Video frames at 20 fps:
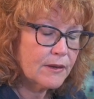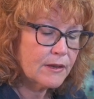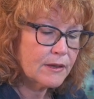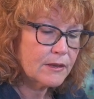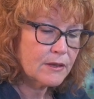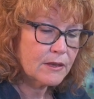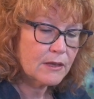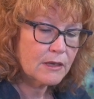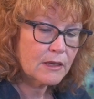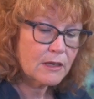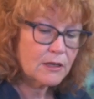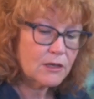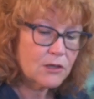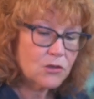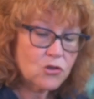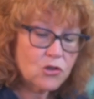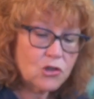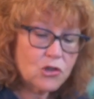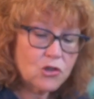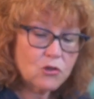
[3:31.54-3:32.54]
I'm
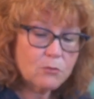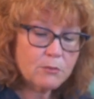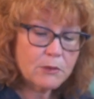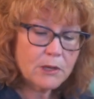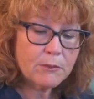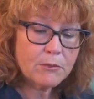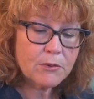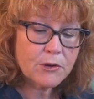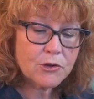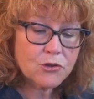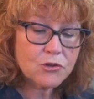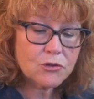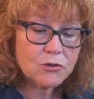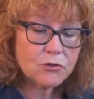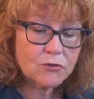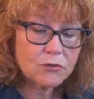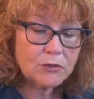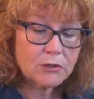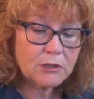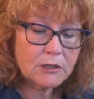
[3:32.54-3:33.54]
going to change my brush
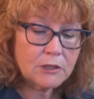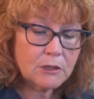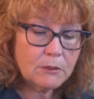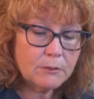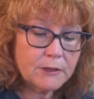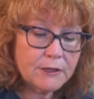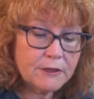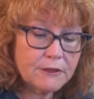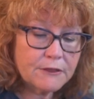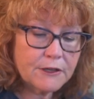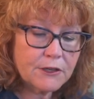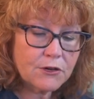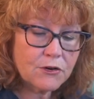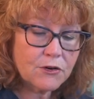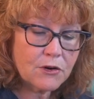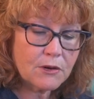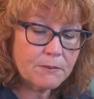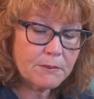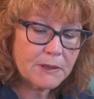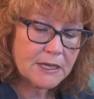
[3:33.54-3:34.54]
to a little bit
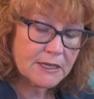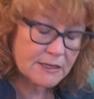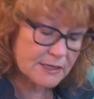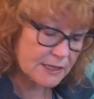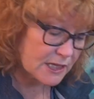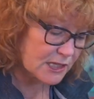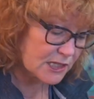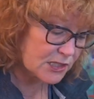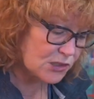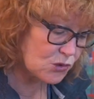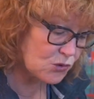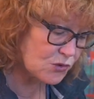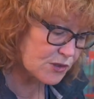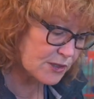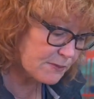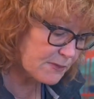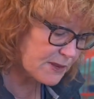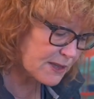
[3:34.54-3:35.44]
thicker because I'm going to do some